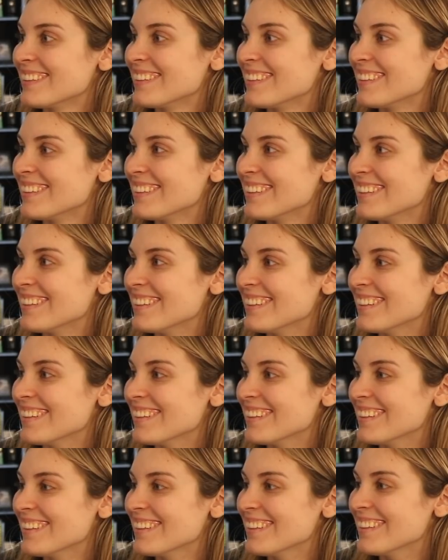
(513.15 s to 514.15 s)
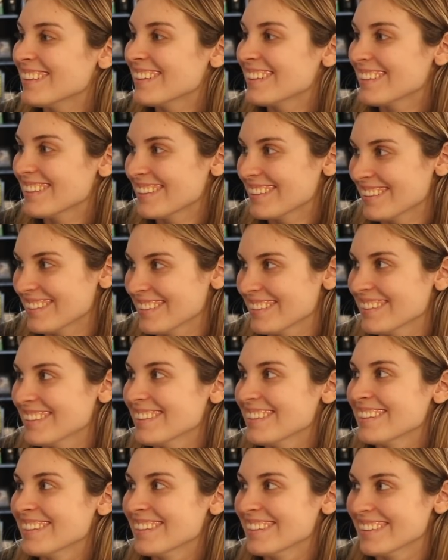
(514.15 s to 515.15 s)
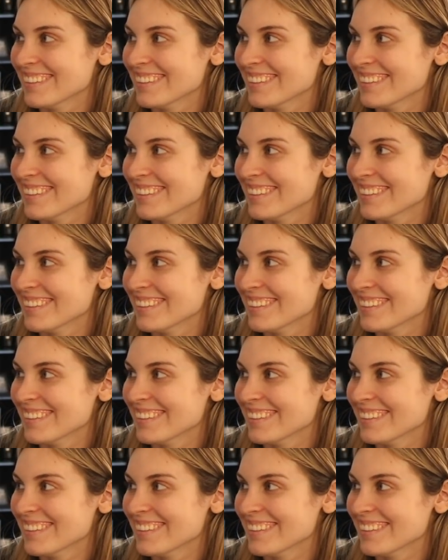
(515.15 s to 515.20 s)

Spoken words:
The person shown says nothing.